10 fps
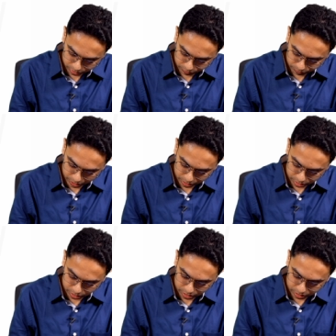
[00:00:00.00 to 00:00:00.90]

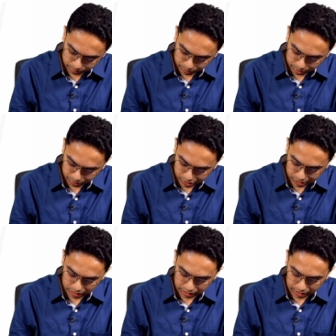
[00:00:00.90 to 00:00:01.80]
when uh,
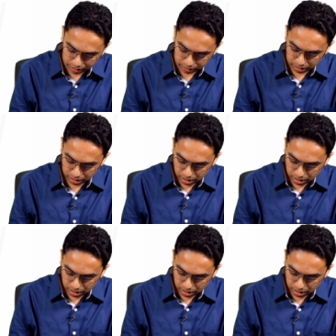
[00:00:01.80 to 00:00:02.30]
ppgl that is